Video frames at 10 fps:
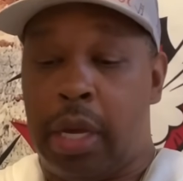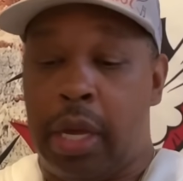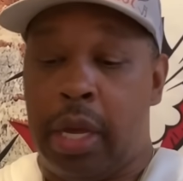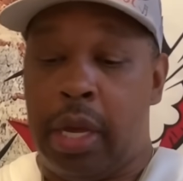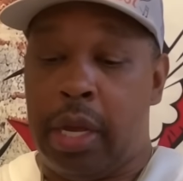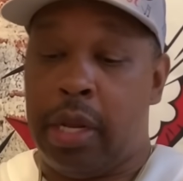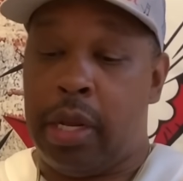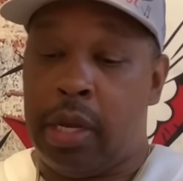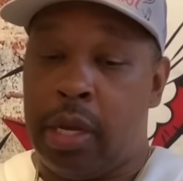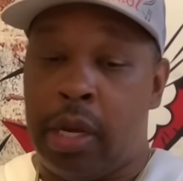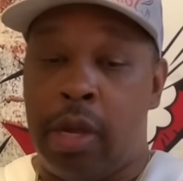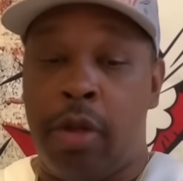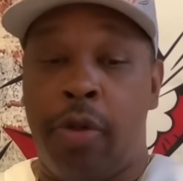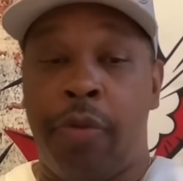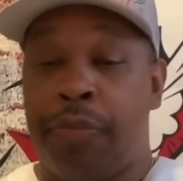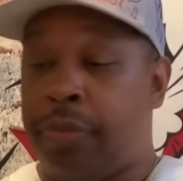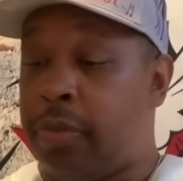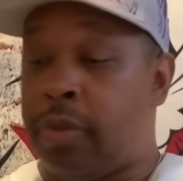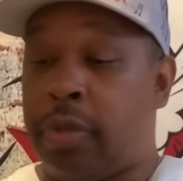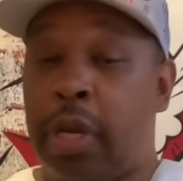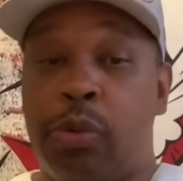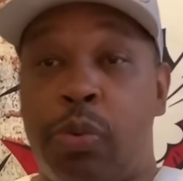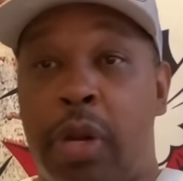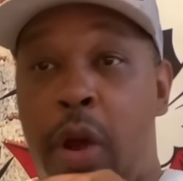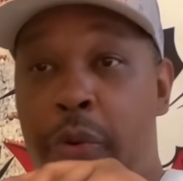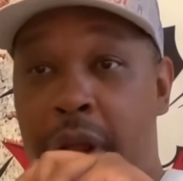and this one I already